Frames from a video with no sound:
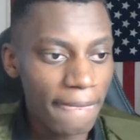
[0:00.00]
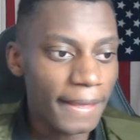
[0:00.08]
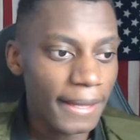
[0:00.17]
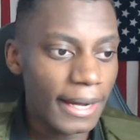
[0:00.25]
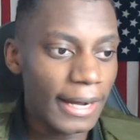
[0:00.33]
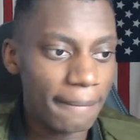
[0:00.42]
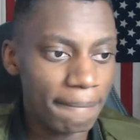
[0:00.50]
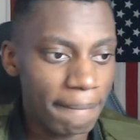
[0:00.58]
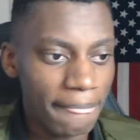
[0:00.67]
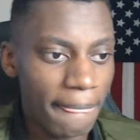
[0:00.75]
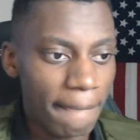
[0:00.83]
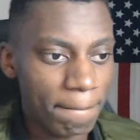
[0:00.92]

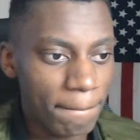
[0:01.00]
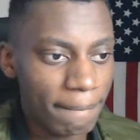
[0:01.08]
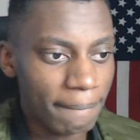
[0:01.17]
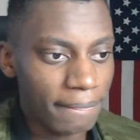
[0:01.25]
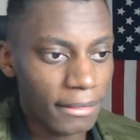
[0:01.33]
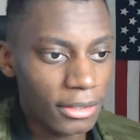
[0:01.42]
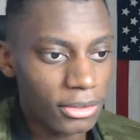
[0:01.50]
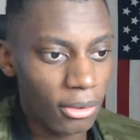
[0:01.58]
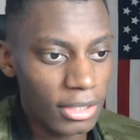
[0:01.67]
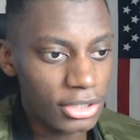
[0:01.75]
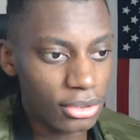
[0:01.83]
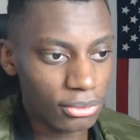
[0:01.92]

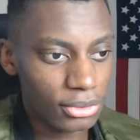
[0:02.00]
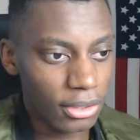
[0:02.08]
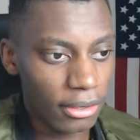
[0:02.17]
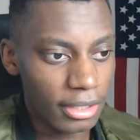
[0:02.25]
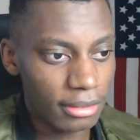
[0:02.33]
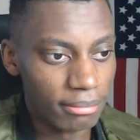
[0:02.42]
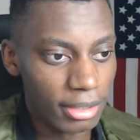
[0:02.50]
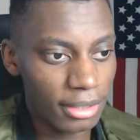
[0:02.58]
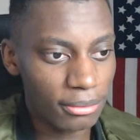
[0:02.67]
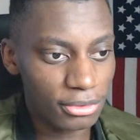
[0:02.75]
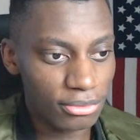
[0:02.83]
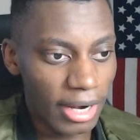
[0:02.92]
Tolisso started. Muller
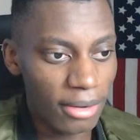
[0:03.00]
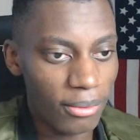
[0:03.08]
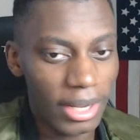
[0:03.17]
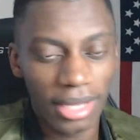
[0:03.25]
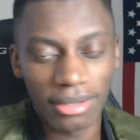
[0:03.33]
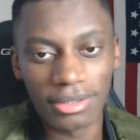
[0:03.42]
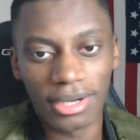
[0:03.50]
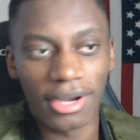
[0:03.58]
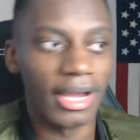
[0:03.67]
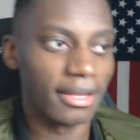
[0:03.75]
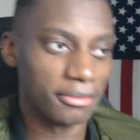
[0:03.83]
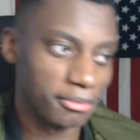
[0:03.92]
was right wing.
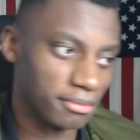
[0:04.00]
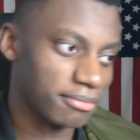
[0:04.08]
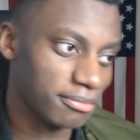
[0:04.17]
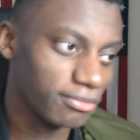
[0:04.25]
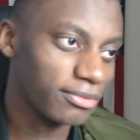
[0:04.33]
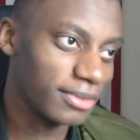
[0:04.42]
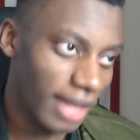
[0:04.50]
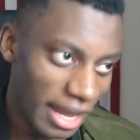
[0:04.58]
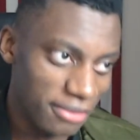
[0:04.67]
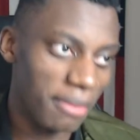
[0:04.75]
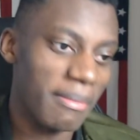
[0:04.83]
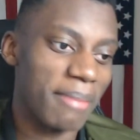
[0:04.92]
I
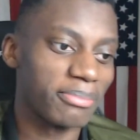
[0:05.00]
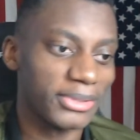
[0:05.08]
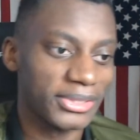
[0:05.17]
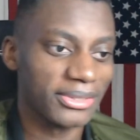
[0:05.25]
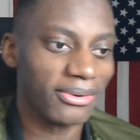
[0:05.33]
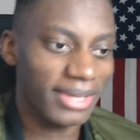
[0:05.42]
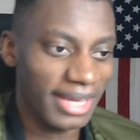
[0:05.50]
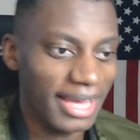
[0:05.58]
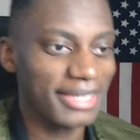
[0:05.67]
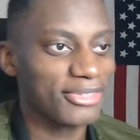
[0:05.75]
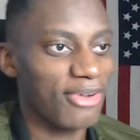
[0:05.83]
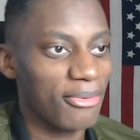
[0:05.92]
remembered. Okay,
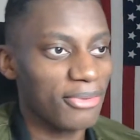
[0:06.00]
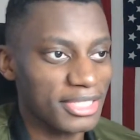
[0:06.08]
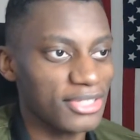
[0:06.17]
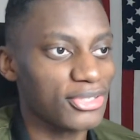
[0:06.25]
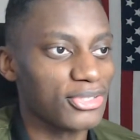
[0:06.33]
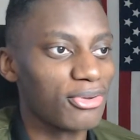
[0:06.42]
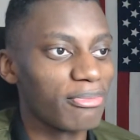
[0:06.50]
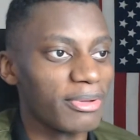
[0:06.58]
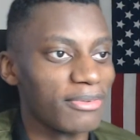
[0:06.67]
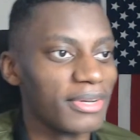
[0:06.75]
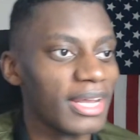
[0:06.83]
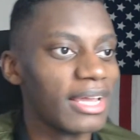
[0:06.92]
so I wasn't
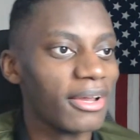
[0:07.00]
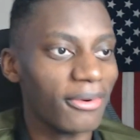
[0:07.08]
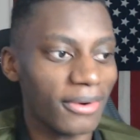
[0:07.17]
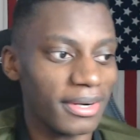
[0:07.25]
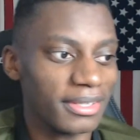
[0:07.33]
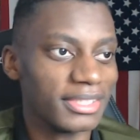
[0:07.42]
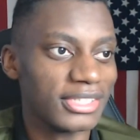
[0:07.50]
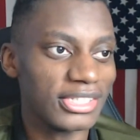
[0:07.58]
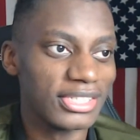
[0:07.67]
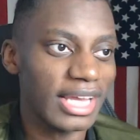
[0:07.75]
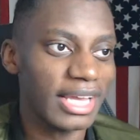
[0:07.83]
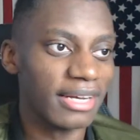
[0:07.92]
stupid or just
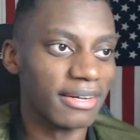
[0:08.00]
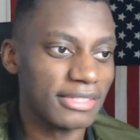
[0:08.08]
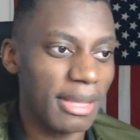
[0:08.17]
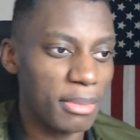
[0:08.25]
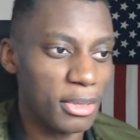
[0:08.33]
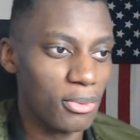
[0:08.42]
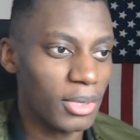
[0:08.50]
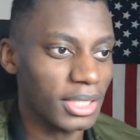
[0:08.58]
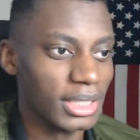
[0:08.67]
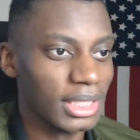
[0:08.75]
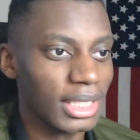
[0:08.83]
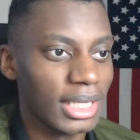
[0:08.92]
thinking of something
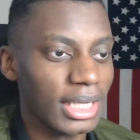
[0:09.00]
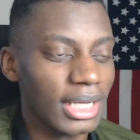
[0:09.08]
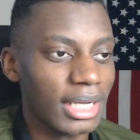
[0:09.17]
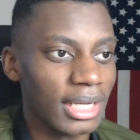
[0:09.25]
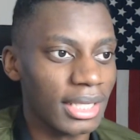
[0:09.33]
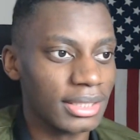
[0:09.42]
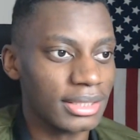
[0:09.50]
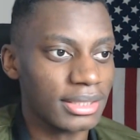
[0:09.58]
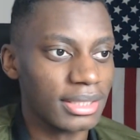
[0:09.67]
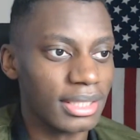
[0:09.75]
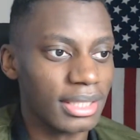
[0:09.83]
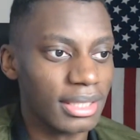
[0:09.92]
weird, because
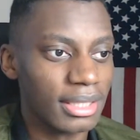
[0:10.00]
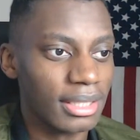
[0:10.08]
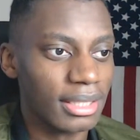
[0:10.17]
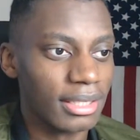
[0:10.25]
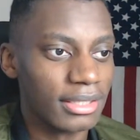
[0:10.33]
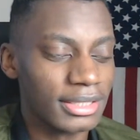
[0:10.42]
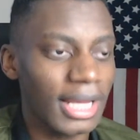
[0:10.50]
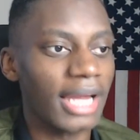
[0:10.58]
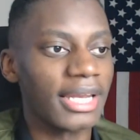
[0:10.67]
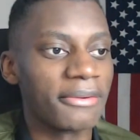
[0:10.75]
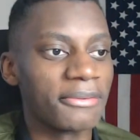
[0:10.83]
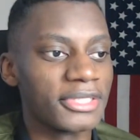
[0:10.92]

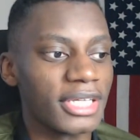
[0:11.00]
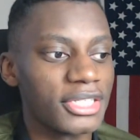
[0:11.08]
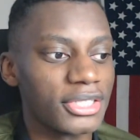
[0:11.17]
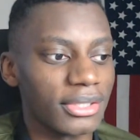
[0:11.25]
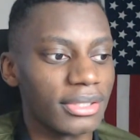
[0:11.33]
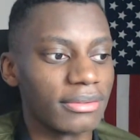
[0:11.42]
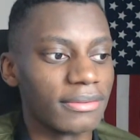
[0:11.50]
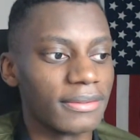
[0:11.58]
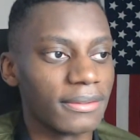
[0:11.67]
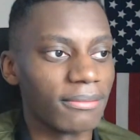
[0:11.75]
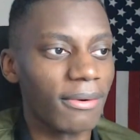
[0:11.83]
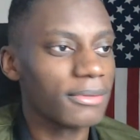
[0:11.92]
Sani was injured.
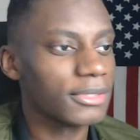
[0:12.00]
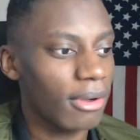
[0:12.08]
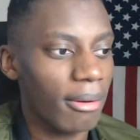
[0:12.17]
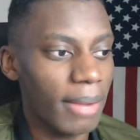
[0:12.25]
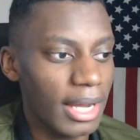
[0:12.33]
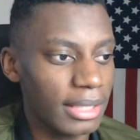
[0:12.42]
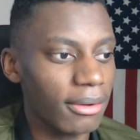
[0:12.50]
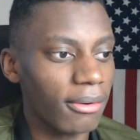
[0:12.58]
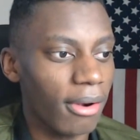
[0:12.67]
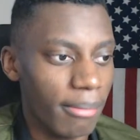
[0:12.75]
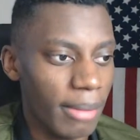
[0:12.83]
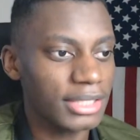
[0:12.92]
Where was Coman? No,
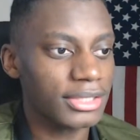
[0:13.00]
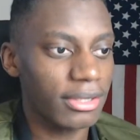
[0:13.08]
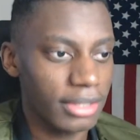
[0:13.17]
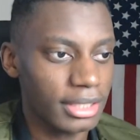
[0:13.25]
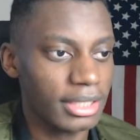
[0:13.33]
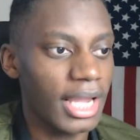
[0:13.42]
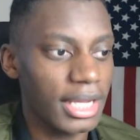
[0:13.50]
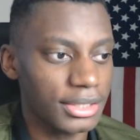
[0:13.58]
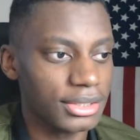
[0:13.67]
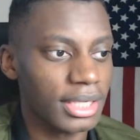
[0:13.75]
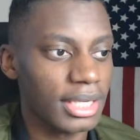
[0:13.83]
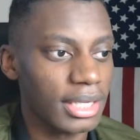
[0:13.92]
Coman started, yes.
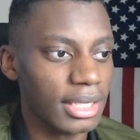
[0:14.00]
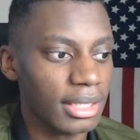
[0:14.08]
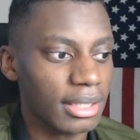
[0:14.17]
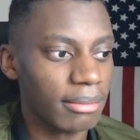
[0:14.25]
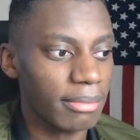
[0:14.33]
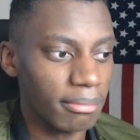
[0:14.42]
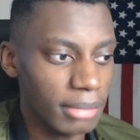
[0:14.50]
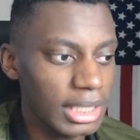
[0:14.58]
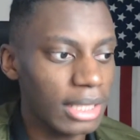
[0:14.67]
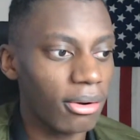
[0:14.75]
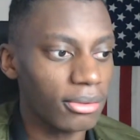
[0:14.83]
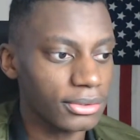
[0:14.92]
But Muller
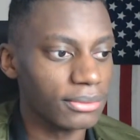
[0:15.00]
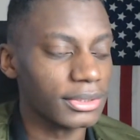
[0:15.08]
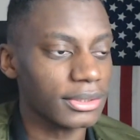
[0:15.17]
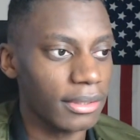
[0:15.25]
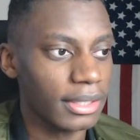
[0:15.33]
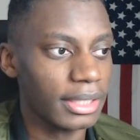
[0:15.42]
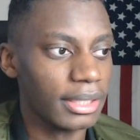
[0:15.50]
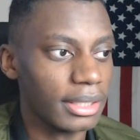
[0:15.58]
also started.